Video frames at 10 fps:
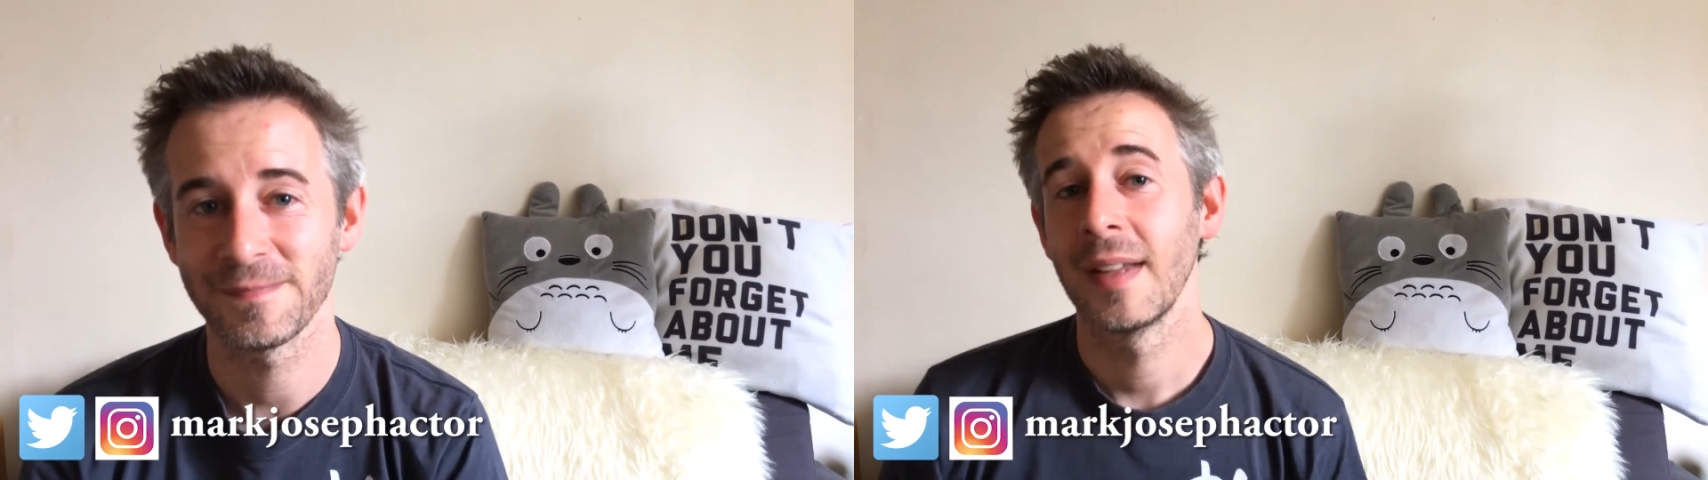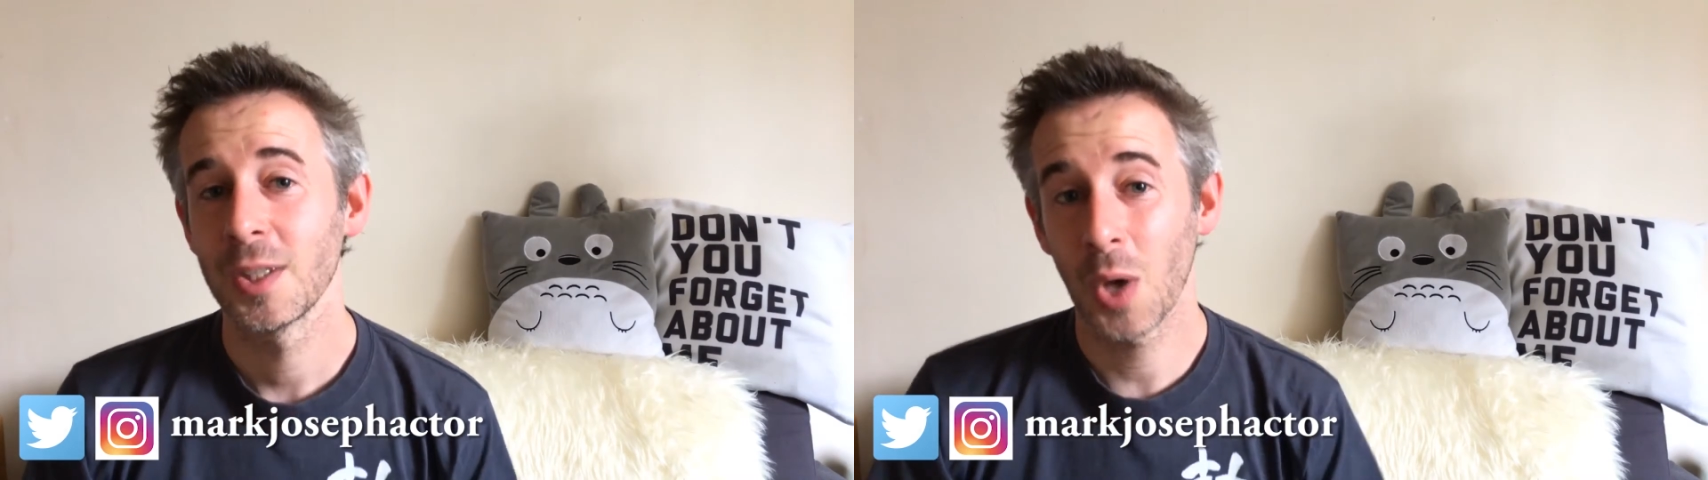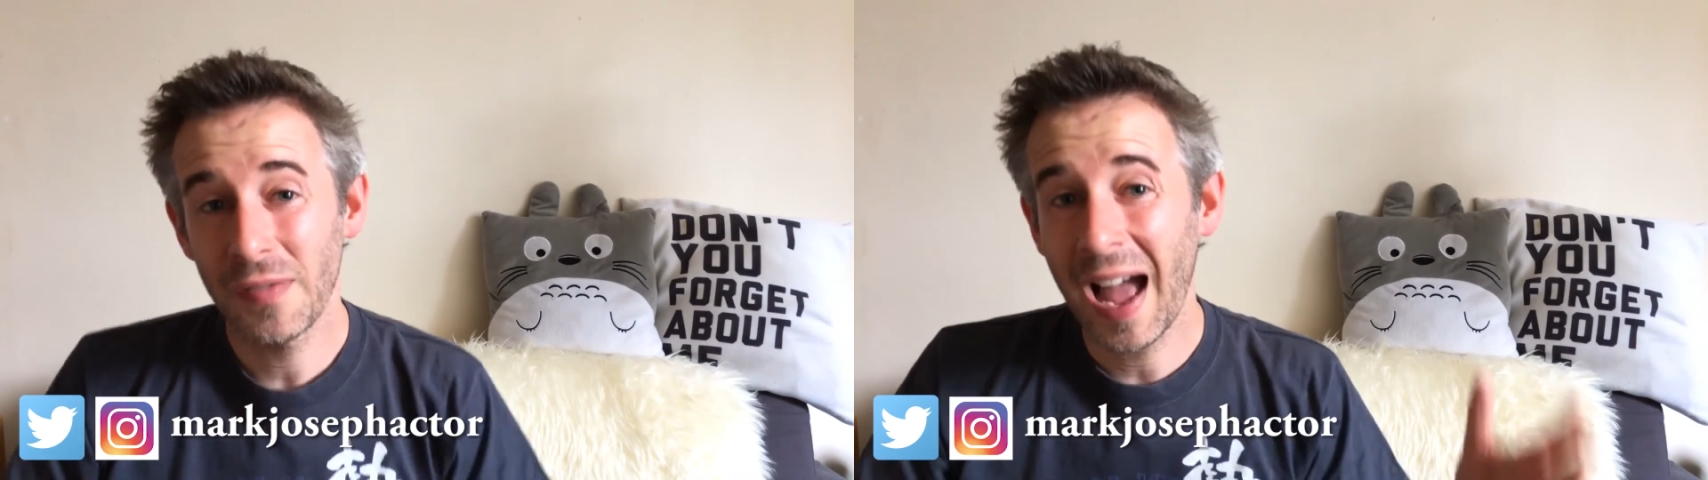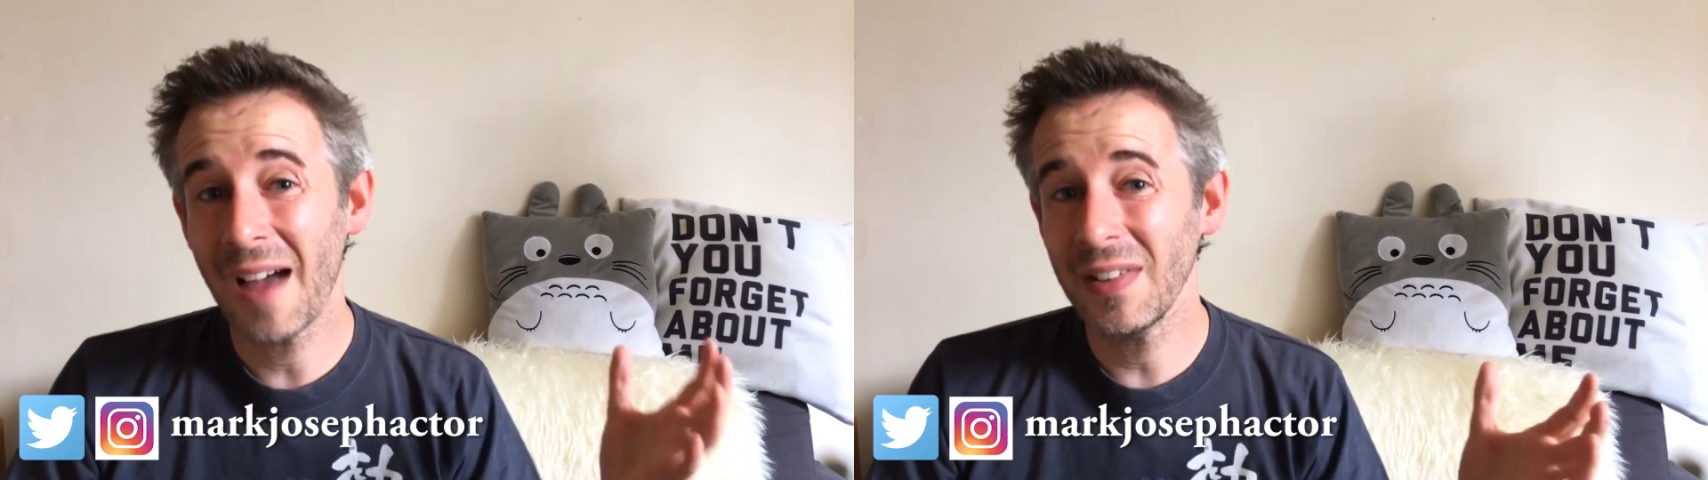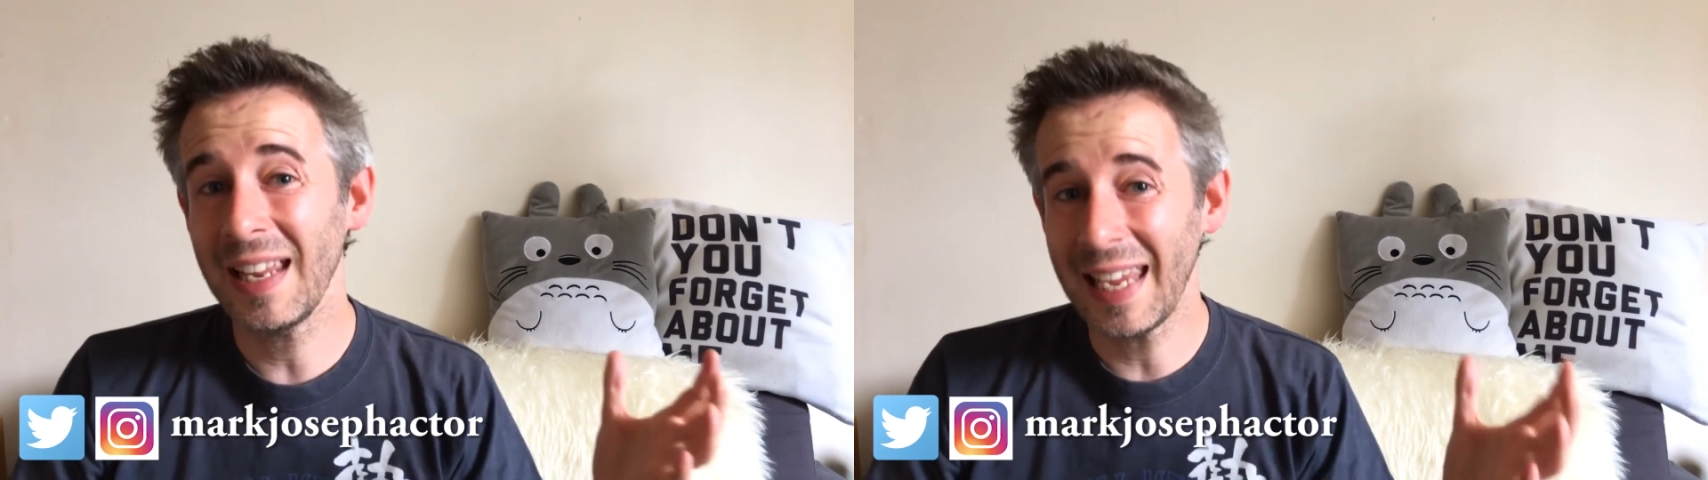So if I
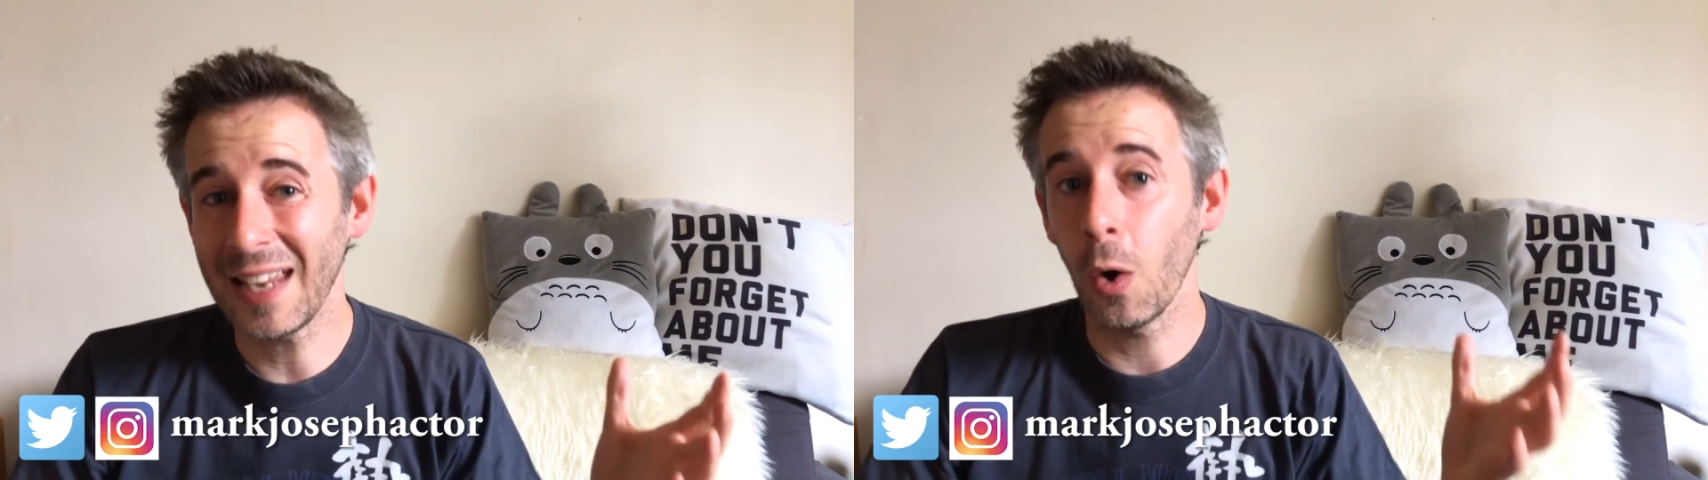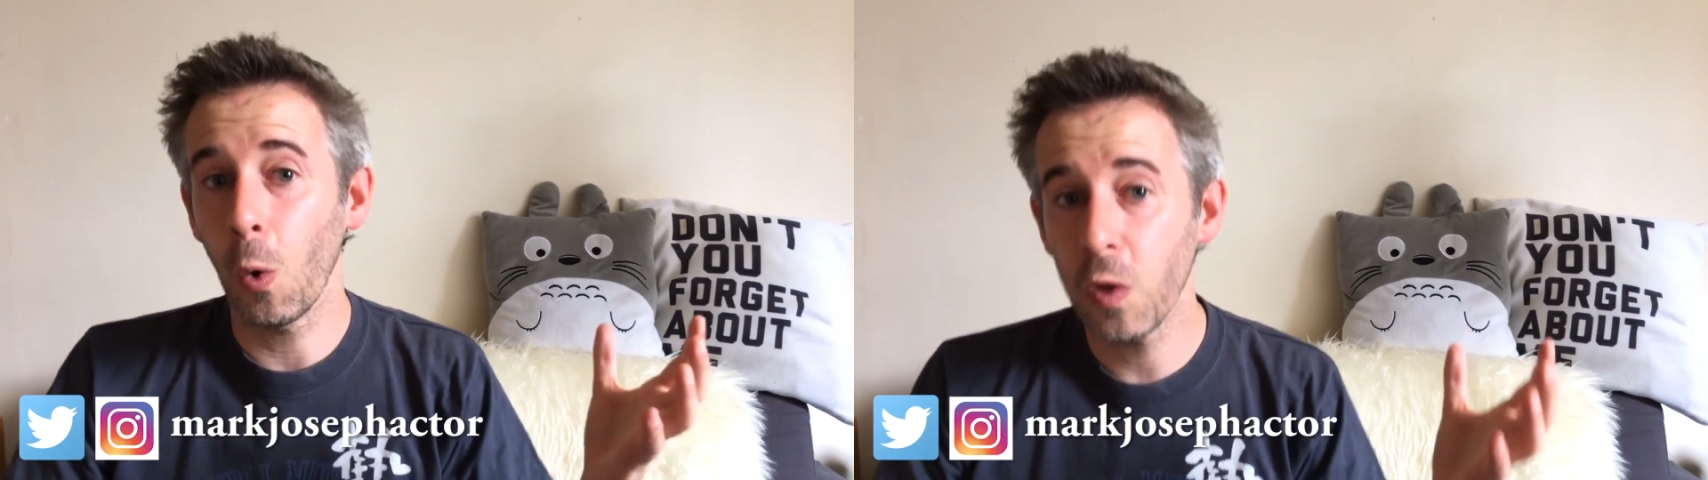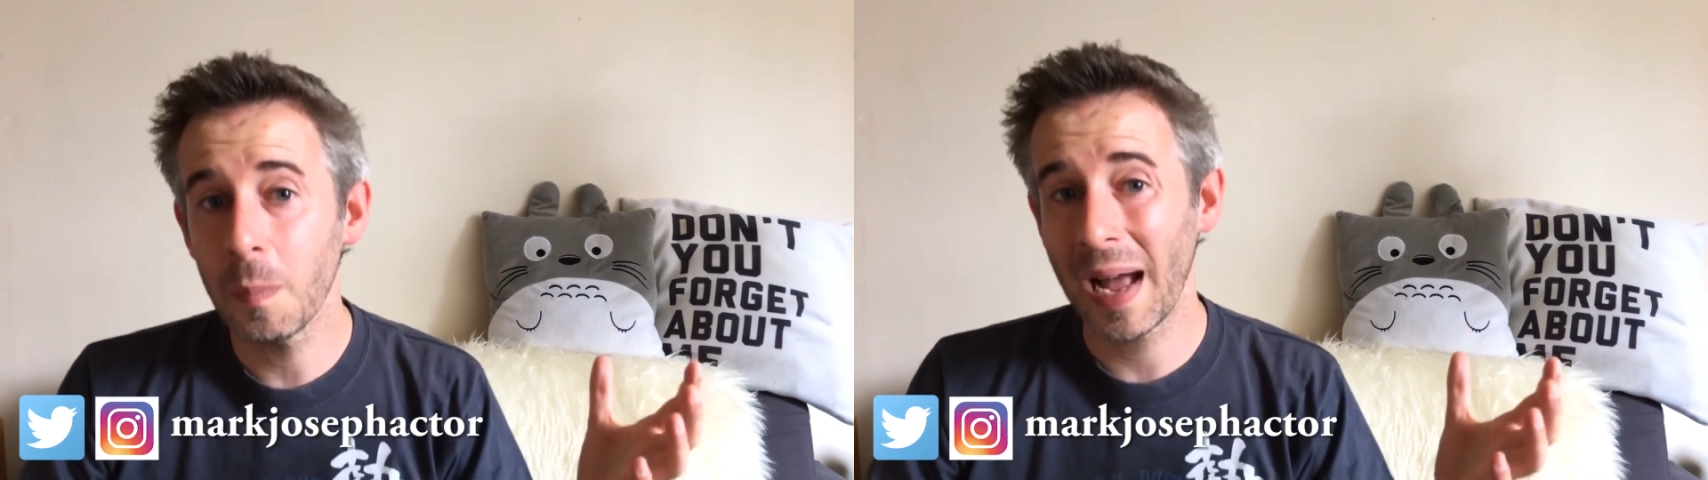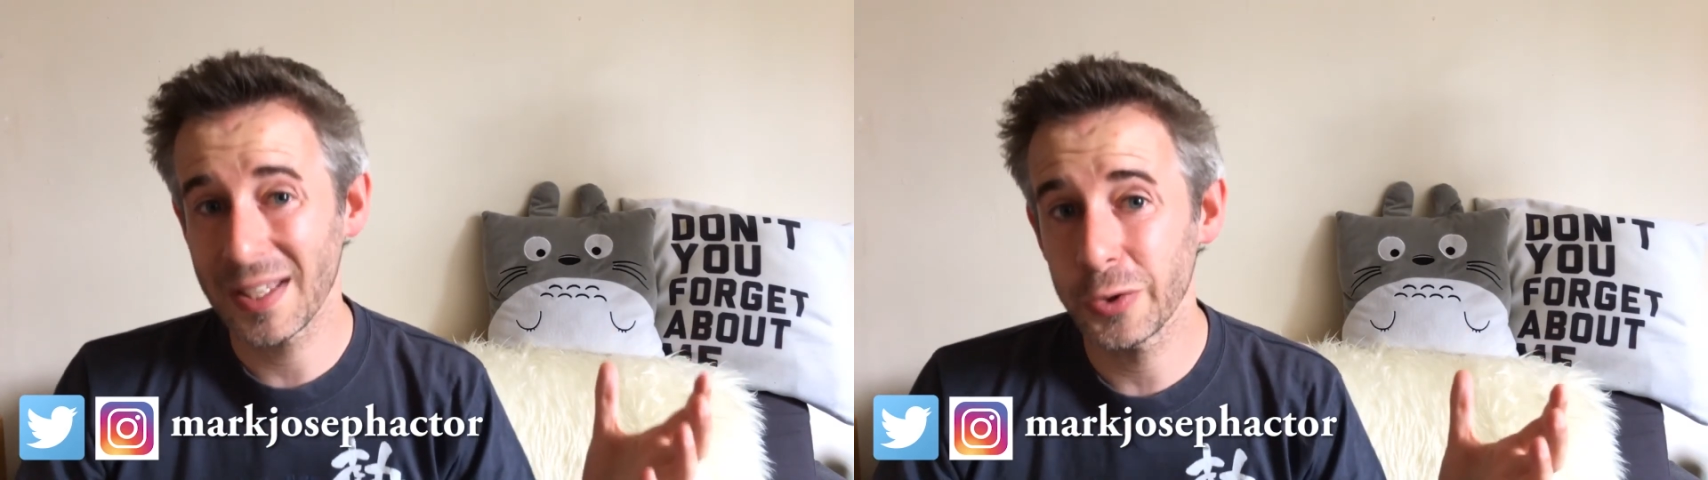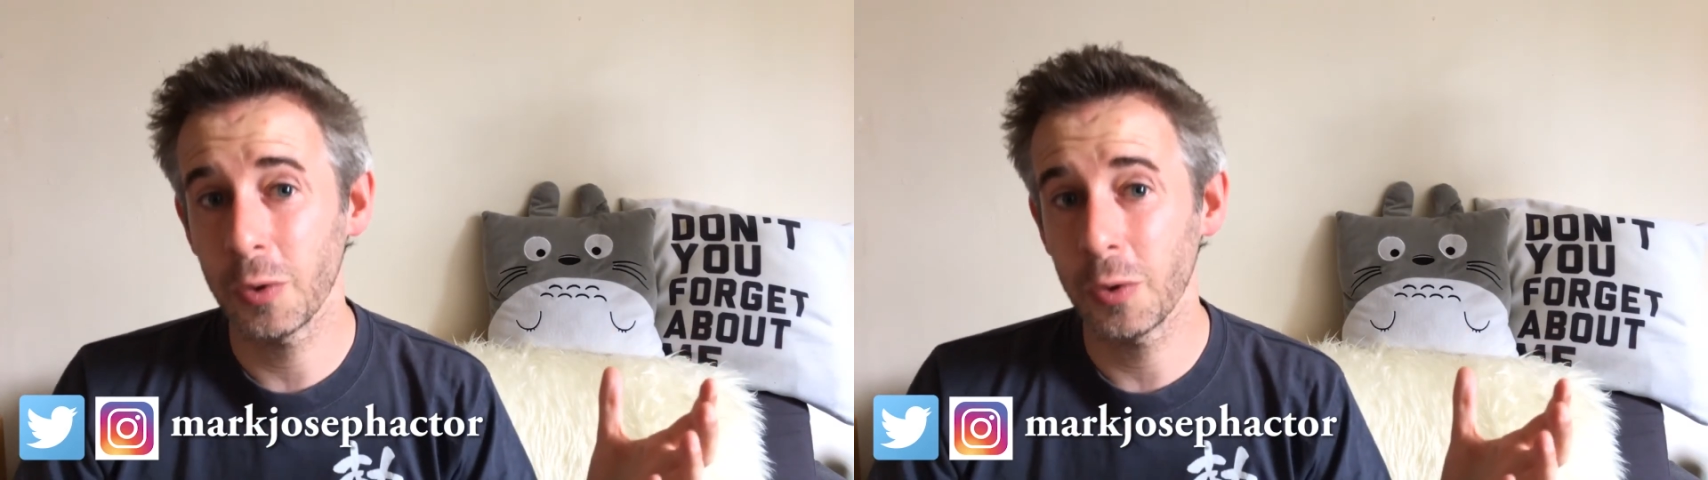haven't eaten all the pasta